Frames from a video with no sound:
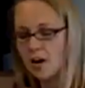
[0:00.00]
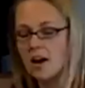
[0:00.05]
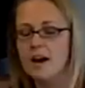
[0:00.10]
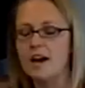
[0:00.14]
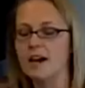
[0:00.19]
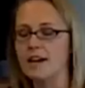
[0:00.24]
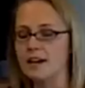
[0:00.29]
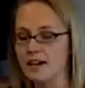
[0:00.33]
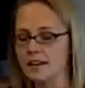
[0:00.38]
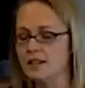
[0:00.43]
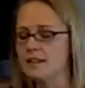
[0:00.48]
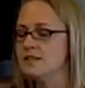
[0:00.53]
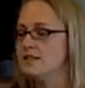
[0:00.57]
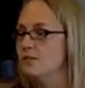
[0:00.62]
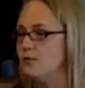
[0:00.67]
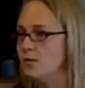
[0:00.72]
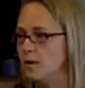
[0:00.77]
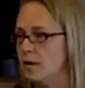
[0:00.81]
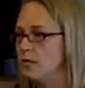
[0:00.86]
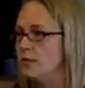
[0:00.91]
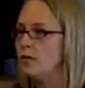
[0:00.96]
crying and
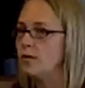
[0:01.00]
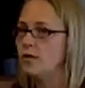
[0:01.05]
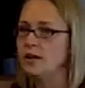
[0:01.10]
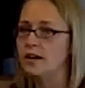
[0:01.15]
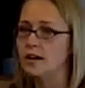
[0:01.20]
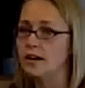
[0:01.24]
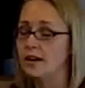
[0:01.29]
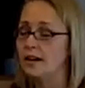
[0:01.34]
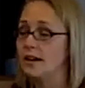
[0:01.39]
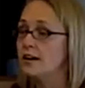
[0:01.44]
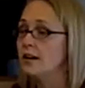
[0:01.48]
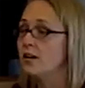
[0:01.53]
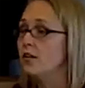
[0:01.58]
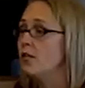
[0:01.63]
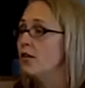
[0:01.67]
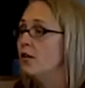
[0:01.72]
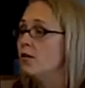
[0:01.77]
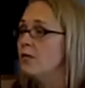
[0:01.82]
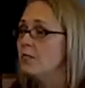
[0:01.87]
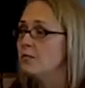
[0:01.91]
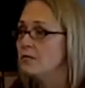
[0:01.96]
he's whimpering, and I go
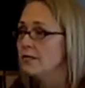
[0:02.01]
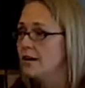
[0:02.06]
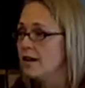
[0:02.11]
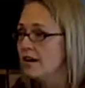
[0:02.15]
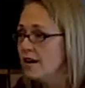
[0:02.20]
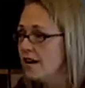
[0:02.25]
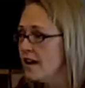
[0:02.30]
home.